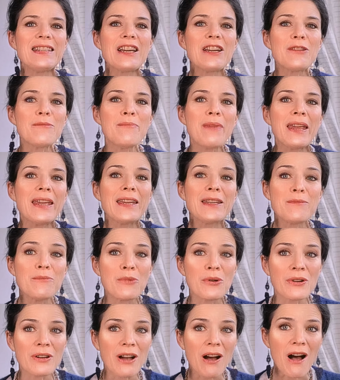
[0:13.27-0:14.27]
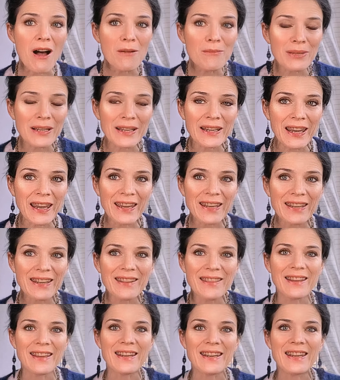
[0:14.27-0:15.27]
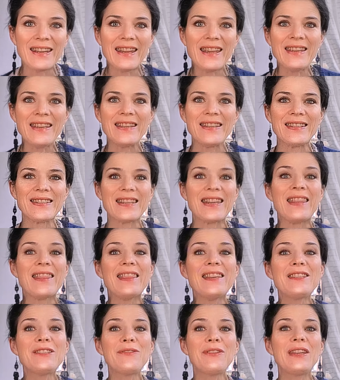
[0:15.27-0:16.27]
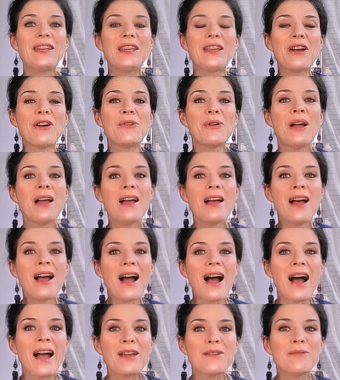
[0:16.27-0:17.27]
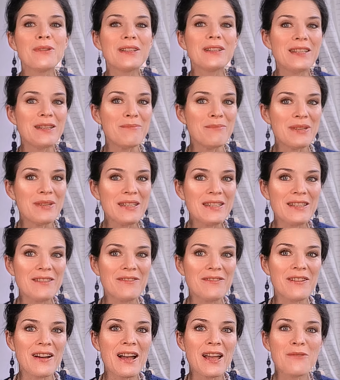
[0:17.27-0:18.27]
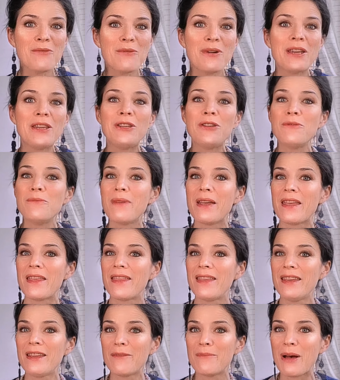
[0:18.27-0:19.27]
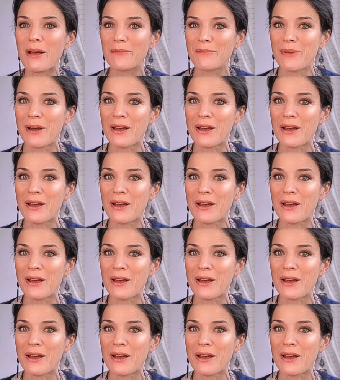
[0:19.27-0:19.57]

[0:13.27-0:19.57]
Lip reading: not make it more complicated than it is. In this video, I will demystify what you may think about